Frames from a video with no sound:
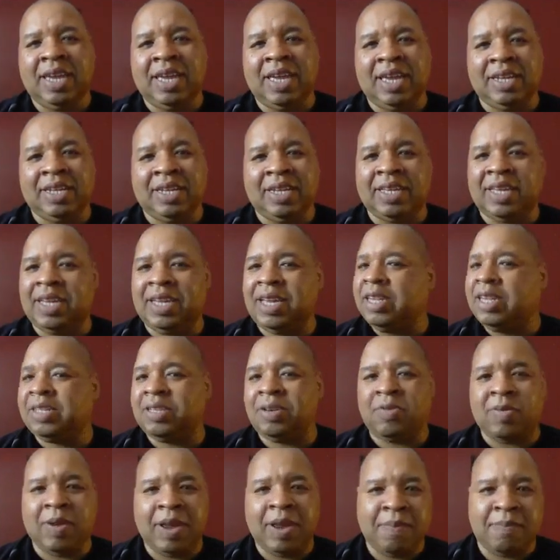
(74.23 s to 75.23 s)
and the
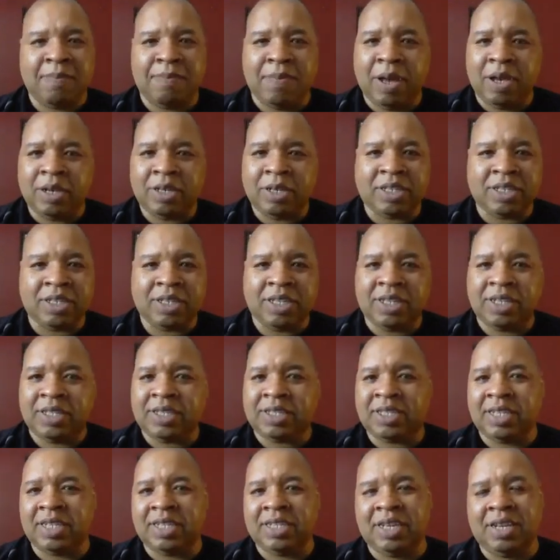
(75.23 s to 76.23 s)
kids are
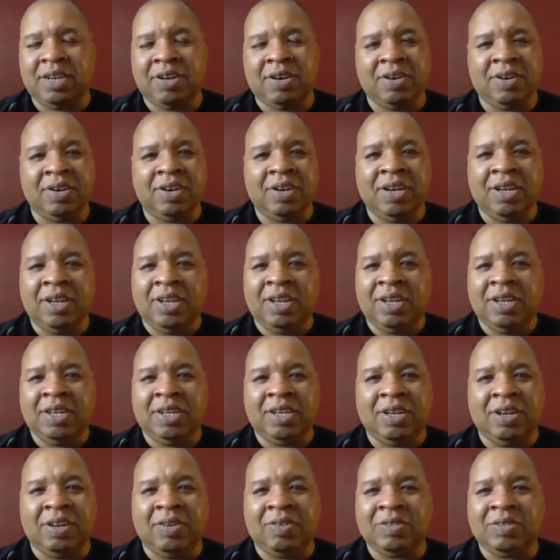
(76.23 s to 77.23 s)
rambunctious and they're,
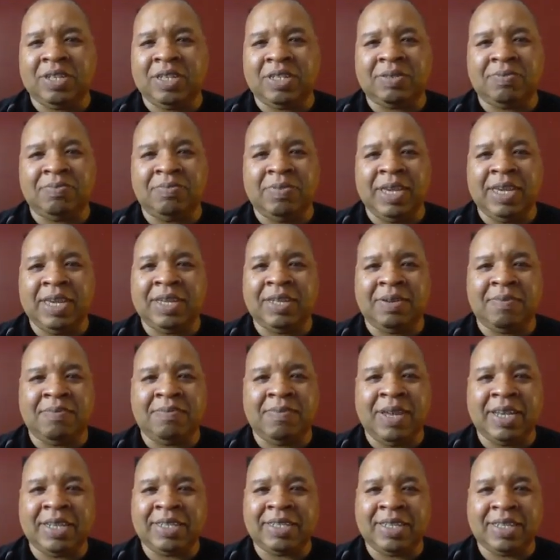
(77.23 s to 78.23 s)
you know, just making a
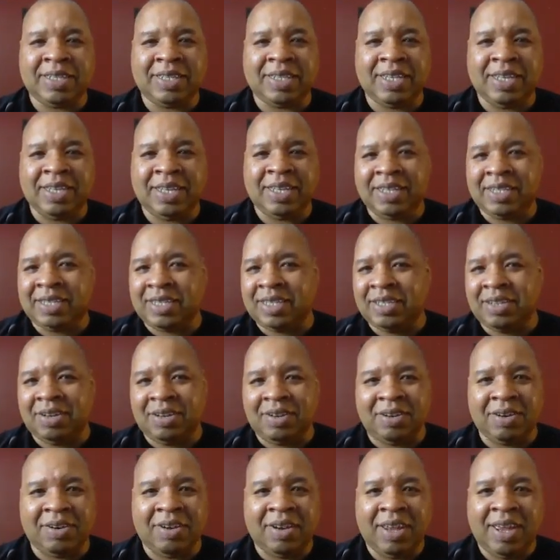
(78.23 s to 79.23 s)
mess of things and
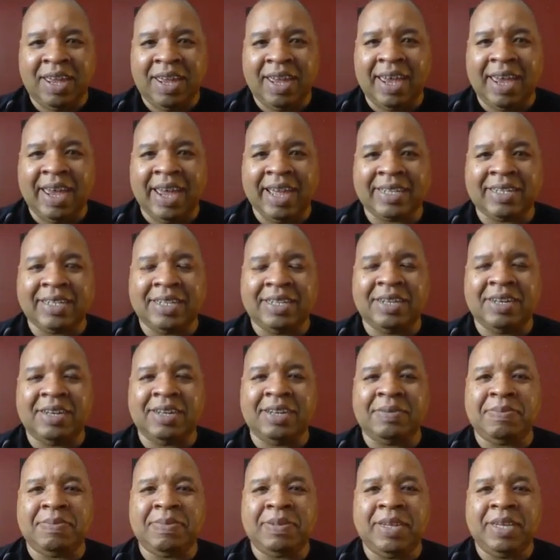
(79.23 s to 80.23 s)
they're acting
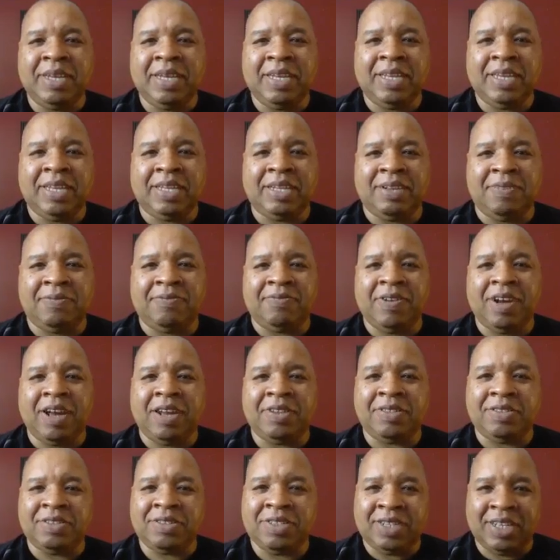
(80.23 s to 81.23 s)
up, and the
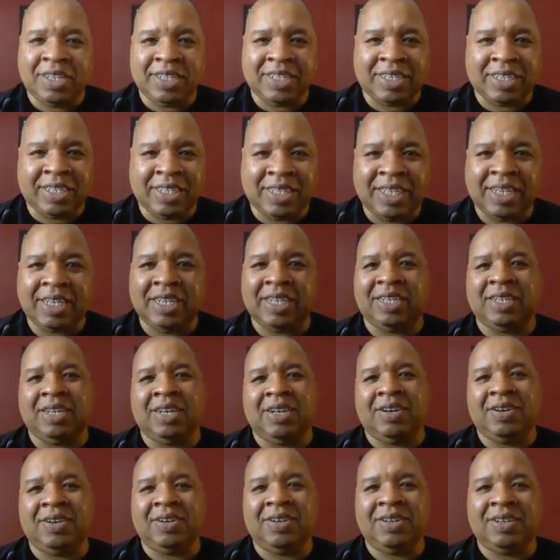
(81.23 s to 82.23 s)
father's just sitting
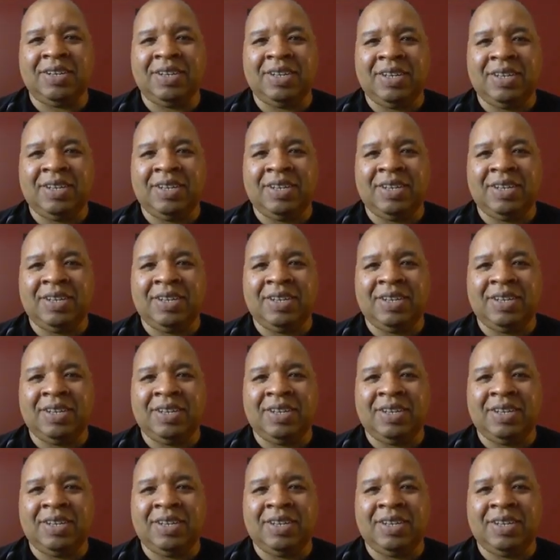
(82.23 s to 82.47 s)
there.